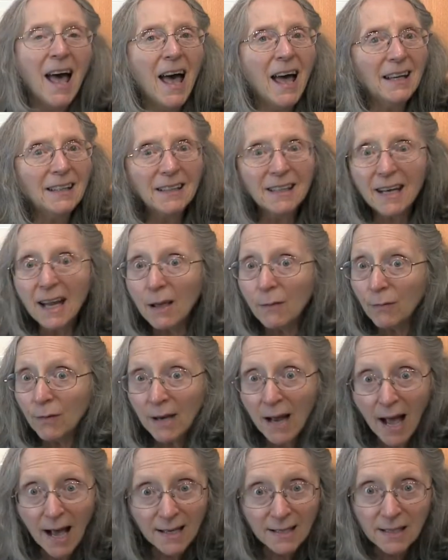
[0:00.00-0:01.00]
and it
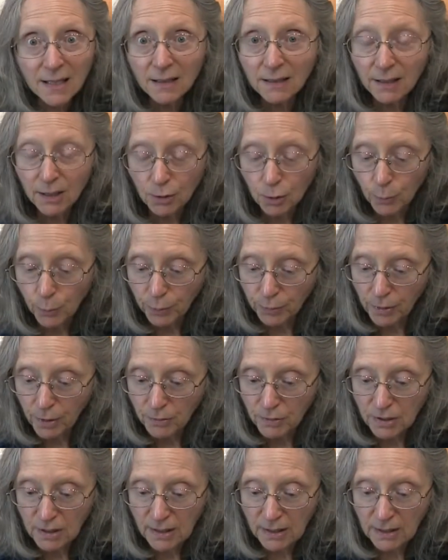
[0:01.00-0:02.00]
even has a little
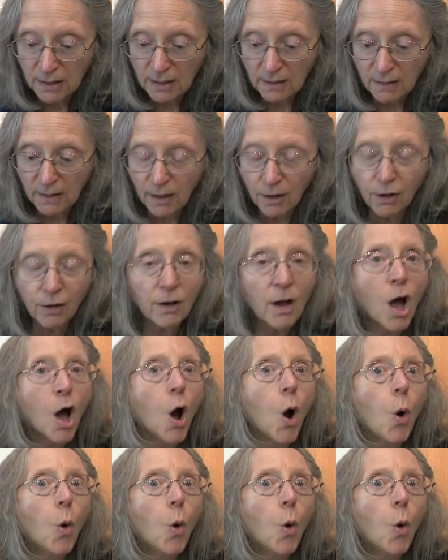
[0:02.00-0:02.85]
protein in there.